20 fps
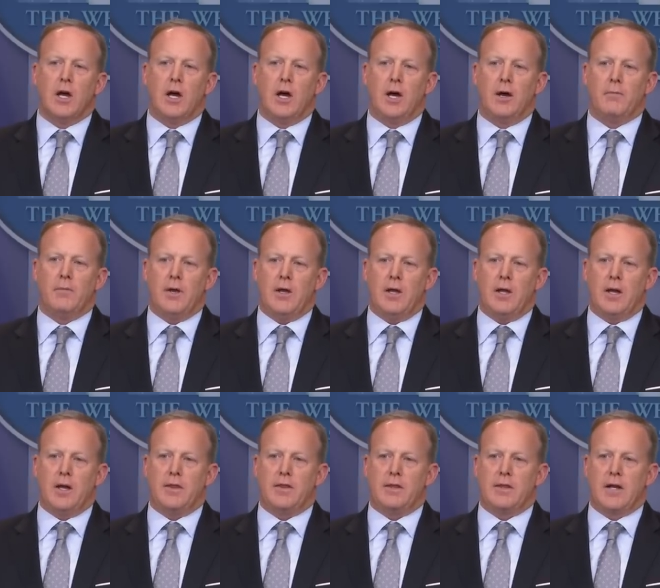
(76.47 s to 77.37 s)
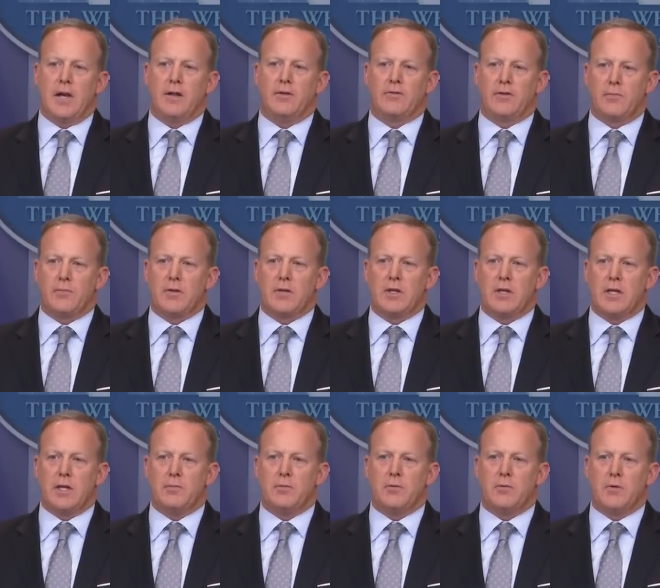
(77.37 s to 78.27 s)
um, and I think that is something in
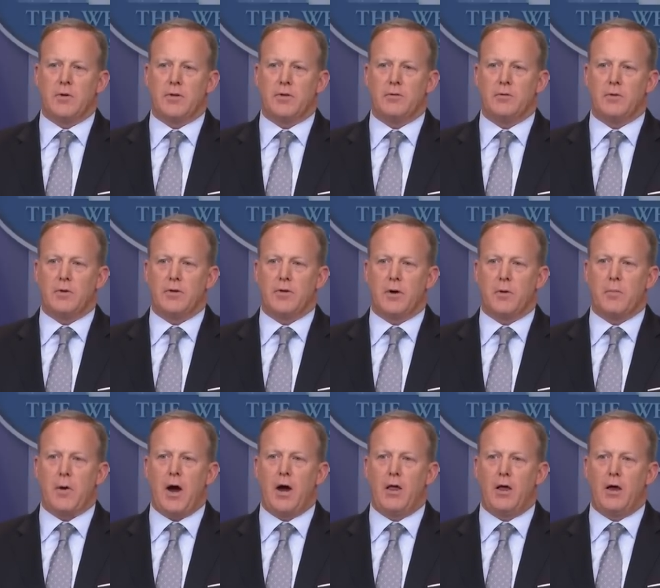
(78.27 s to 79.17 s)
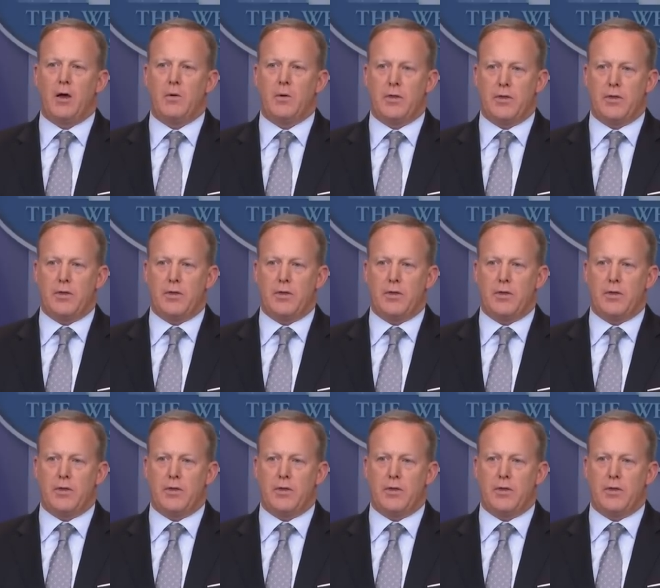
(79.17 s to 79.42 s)
keeping with with our poli- uh,